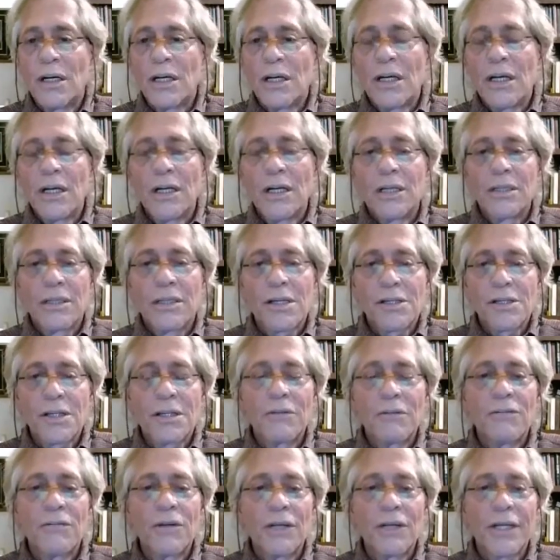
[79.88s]
it doesn't
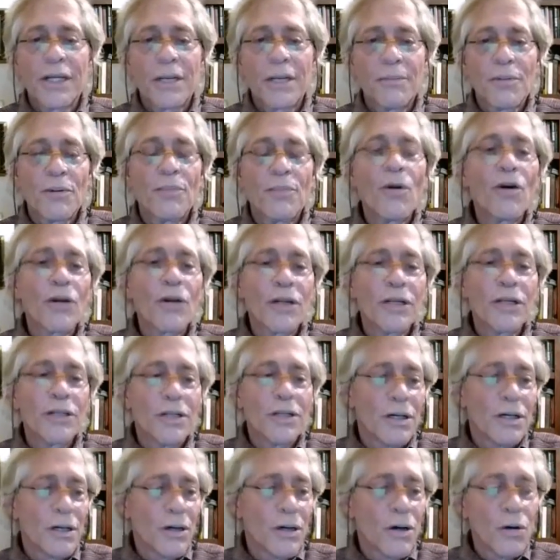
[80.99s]
really get promoted
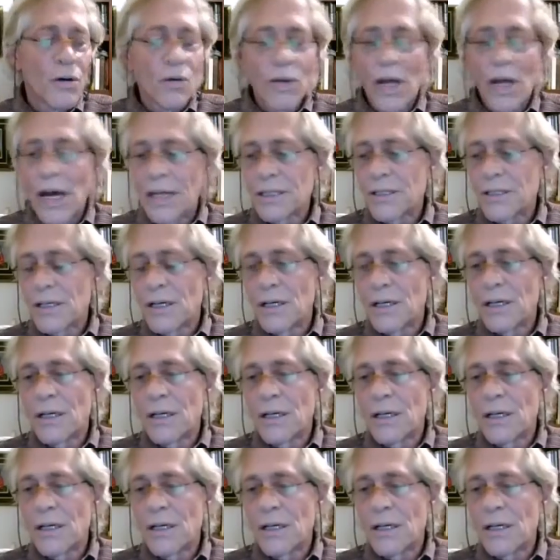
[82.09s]
a whole lot,